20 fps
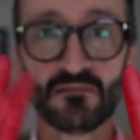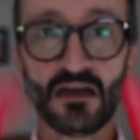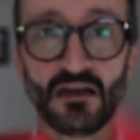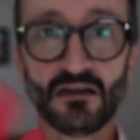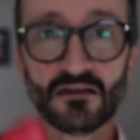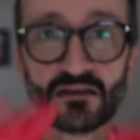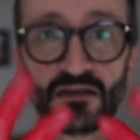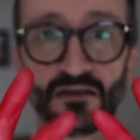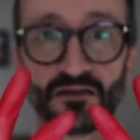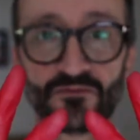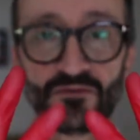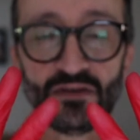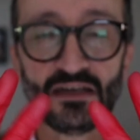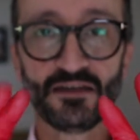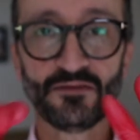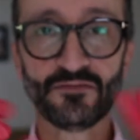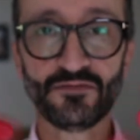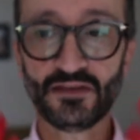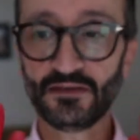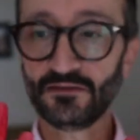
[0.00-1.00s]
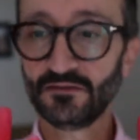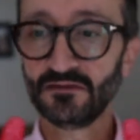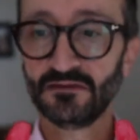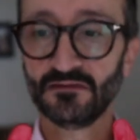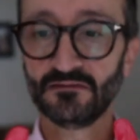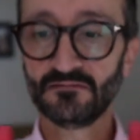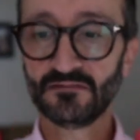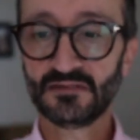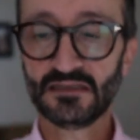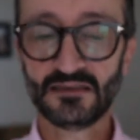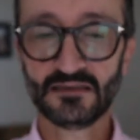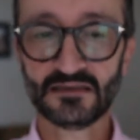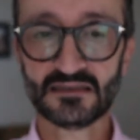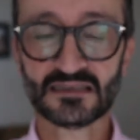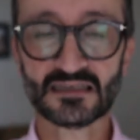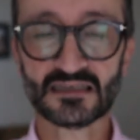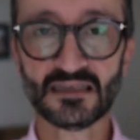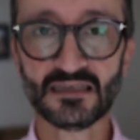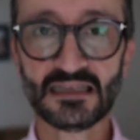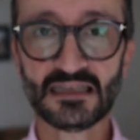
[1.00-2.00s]
I can't really feel that
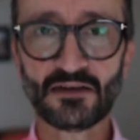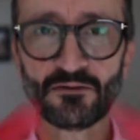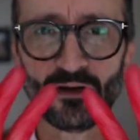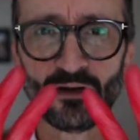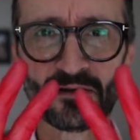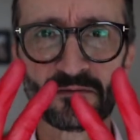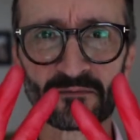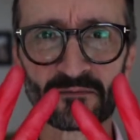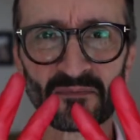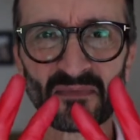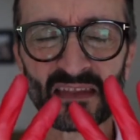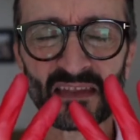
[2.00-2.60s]
they're on.